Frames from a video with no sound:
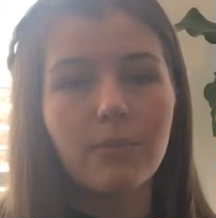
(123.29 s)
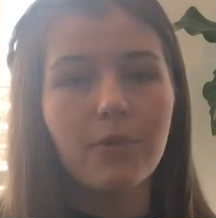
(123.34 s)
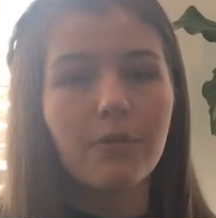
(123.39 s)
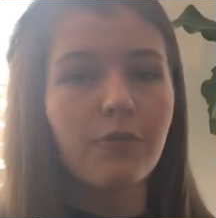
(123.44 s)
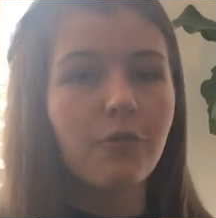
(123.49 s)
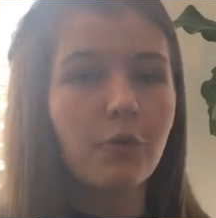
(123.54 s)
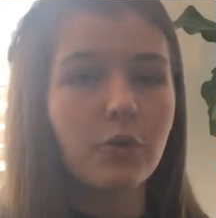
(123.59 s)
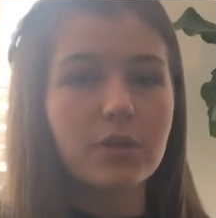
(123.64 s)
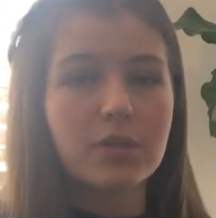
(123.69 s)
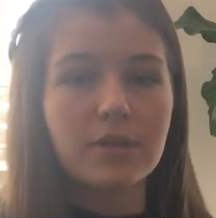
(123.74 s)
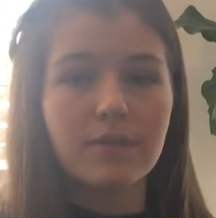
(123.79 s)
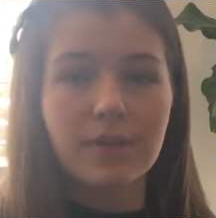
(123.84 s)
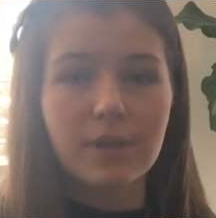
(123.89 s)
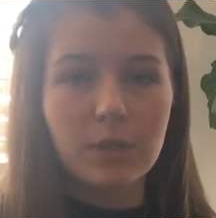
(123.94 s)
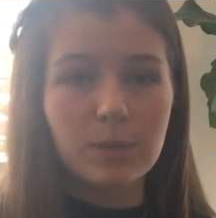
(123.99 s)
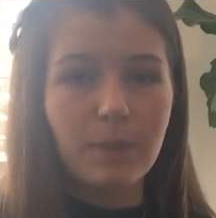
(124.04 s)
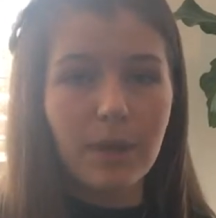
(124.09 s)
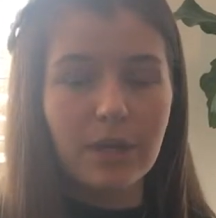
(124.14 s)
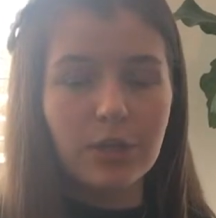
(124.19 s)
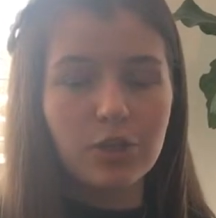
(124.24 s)
the force of
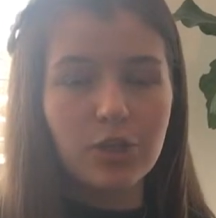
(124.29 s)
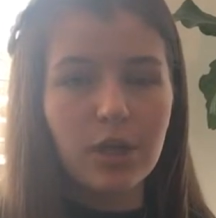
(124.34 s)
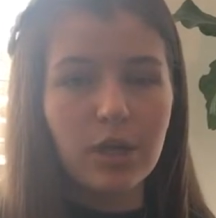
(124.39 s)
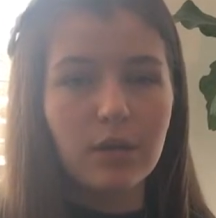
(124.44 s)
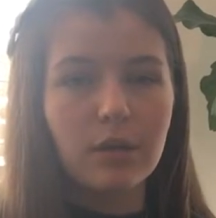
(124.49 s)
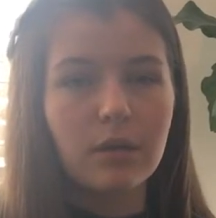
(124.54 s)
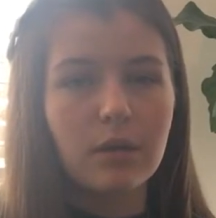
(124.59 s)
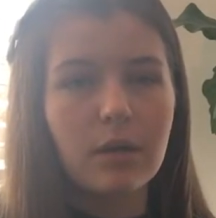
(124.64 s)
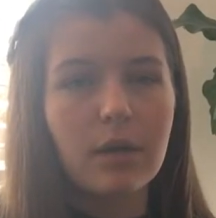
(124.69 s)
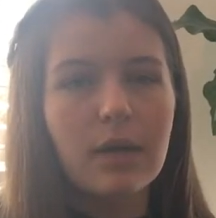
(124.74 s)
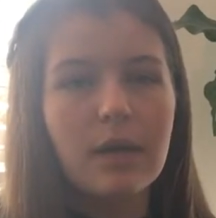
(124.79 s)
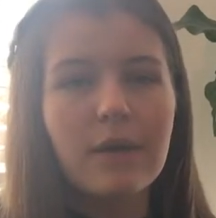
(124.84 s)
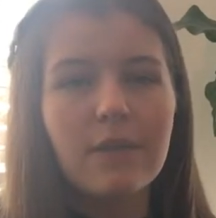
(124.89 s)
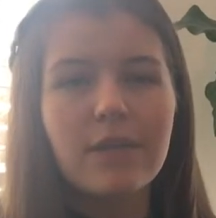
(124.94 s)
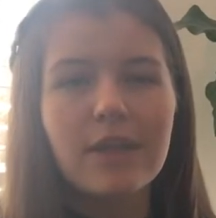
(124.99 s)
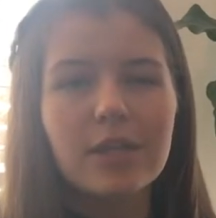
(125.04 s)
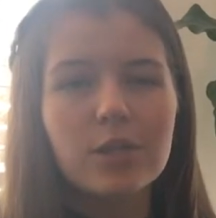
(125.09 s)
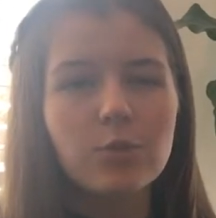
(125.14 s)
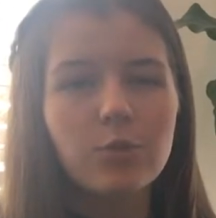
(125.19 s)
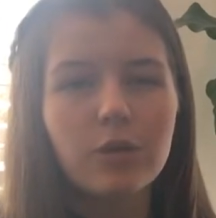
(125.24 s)
expansion.
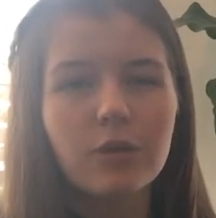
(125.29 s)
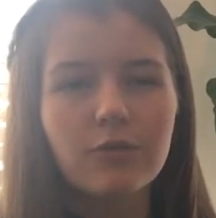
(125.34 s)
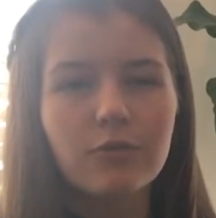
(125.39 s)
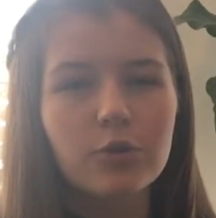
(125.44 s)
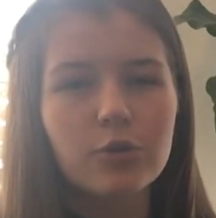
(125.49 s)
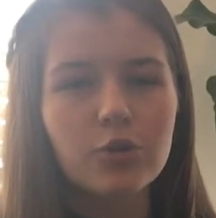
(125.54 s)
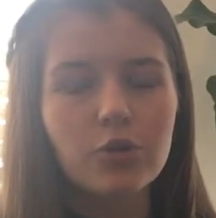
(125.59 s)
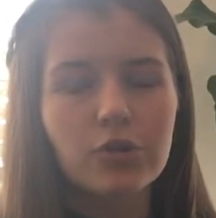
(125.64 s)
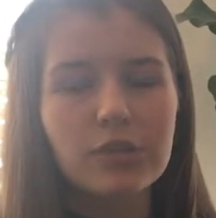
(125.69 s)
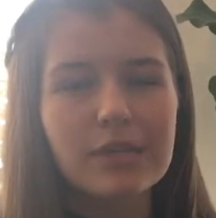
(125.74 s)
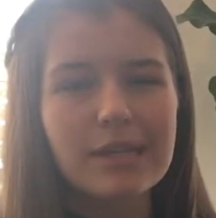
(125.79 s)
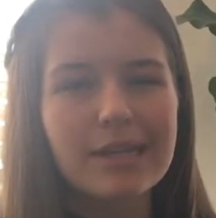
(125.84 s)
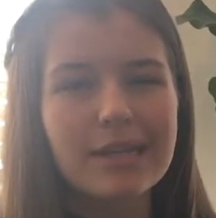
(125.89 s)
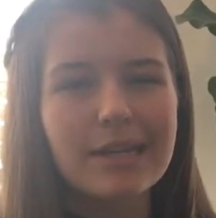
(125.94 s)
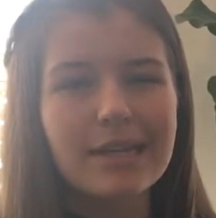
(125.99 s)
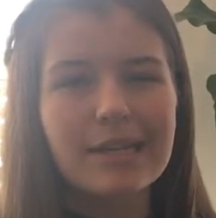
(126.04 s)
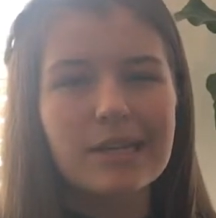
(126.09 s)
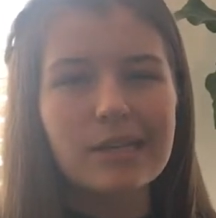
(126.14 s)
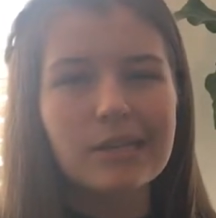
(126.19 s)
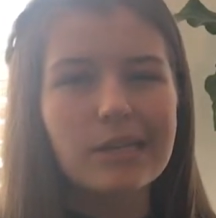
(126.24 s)
This would have resulted
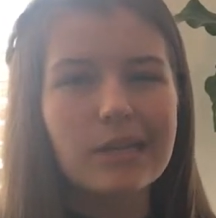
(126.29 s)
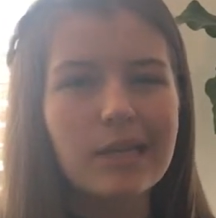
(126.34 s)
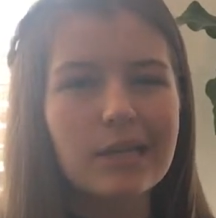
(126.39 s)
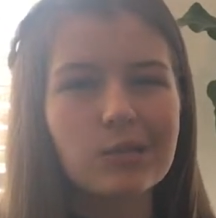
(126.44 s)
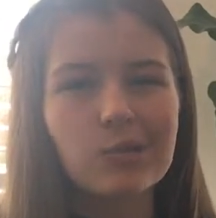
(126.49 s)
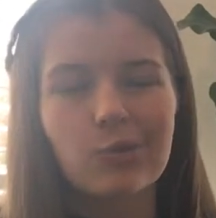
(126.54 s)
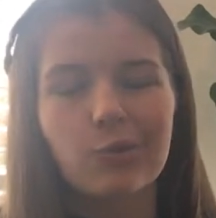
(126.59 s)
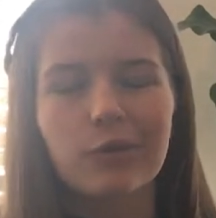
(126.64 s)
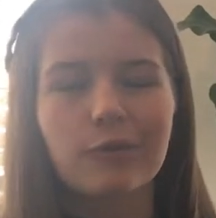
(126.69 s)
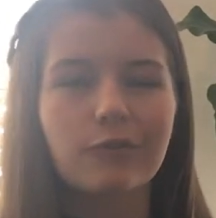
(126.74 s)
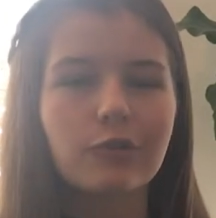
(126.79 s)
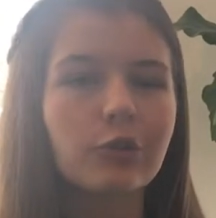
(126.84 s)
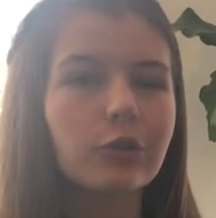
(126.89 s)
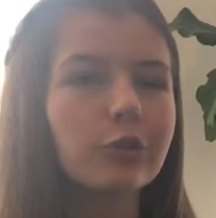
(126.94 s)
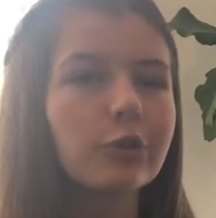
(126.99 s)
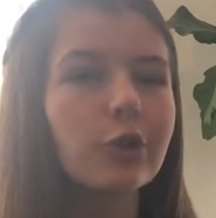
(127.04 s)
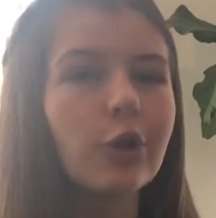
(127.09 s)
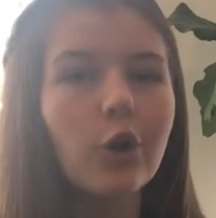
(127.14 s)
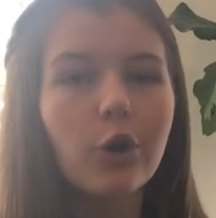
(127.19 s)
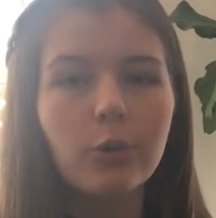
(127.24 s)
in a sort of
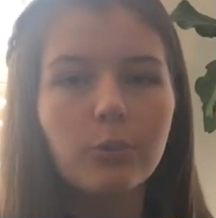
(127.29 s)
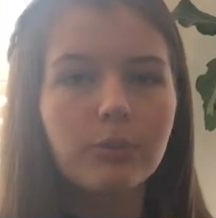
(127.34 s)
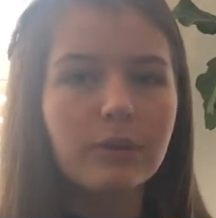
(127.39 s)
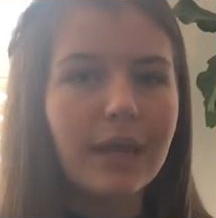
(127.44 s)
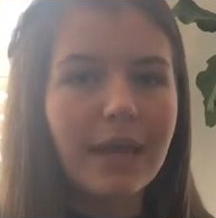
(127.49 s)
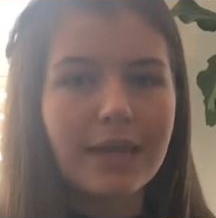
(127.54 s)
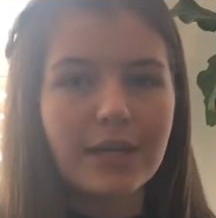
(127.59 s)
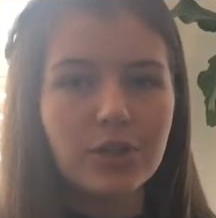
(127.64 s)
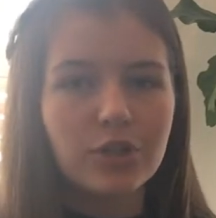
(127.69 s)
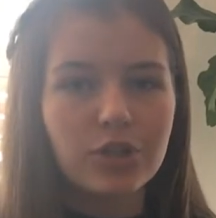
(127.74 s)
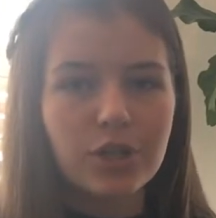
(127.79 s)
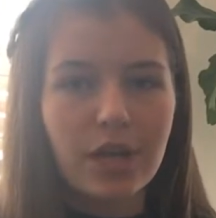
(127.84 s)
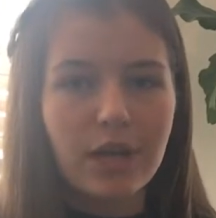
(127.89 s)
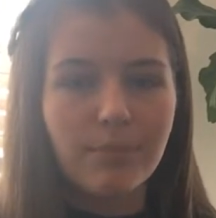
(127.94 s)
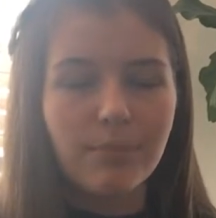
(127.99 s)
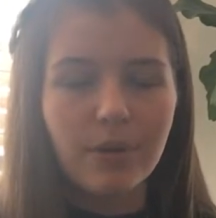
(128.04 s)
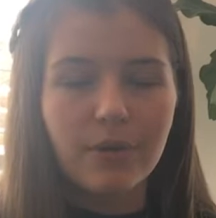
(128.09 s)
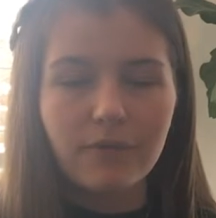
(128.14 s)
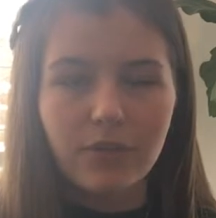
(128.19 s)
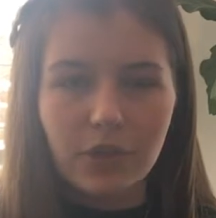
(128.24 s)
globe-like
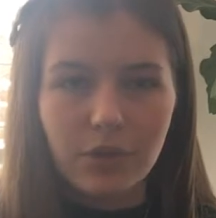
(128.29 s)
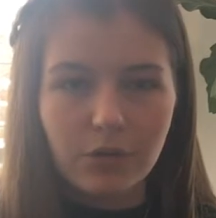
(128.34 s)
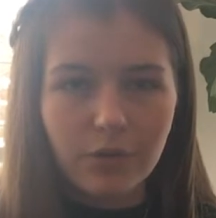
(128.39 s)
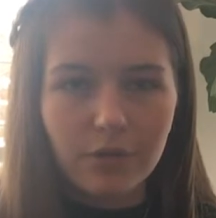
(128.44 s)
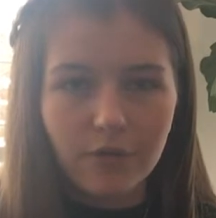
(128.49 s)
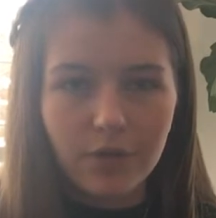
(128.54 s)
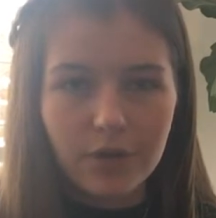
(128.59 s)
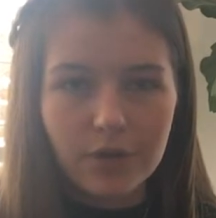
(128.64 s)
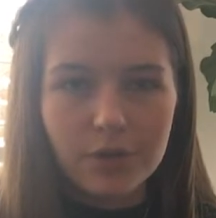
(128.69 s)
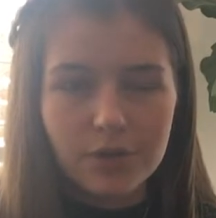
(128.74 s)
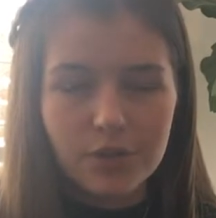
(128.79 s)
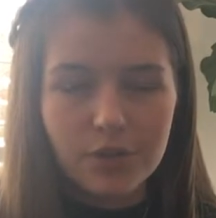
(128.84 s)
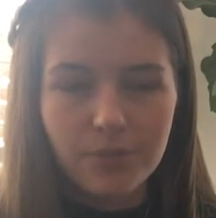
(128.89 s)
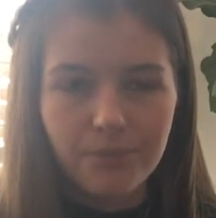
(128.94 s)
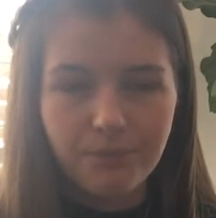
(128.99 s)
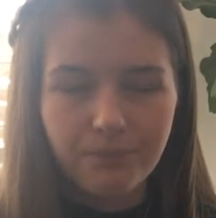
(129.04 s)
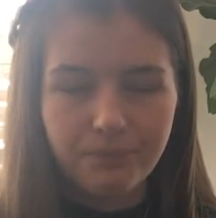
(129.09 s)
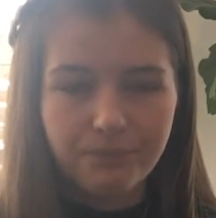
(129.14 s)
shape of the universe.